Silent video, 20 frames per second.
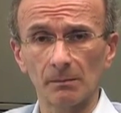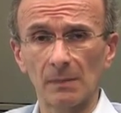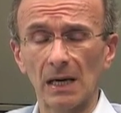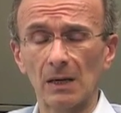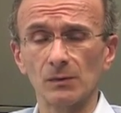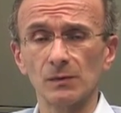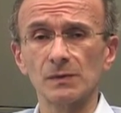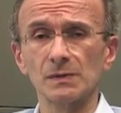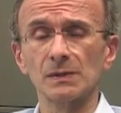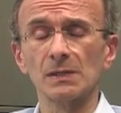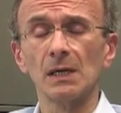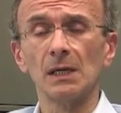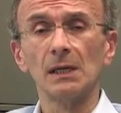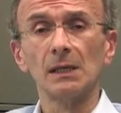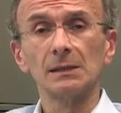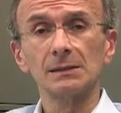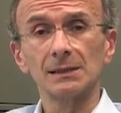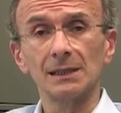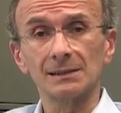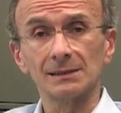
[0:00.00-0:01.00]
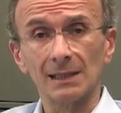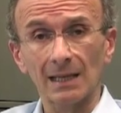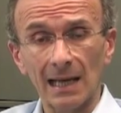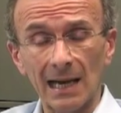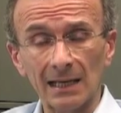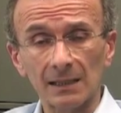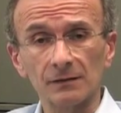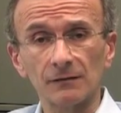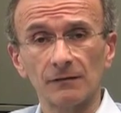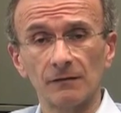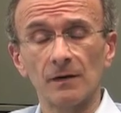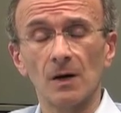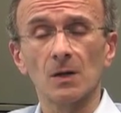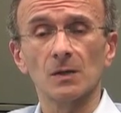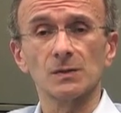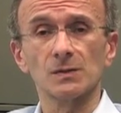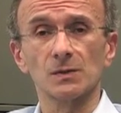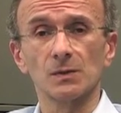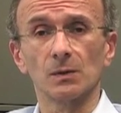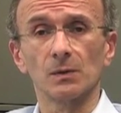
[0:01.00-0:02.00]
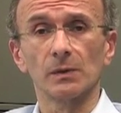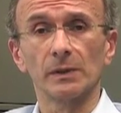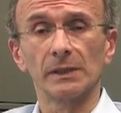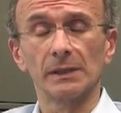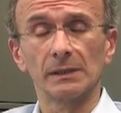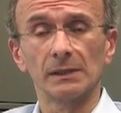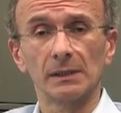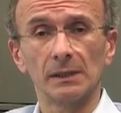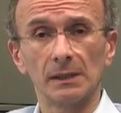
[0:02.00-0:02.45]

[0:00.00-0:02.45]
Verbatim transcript: mouse that lacked FOXO in,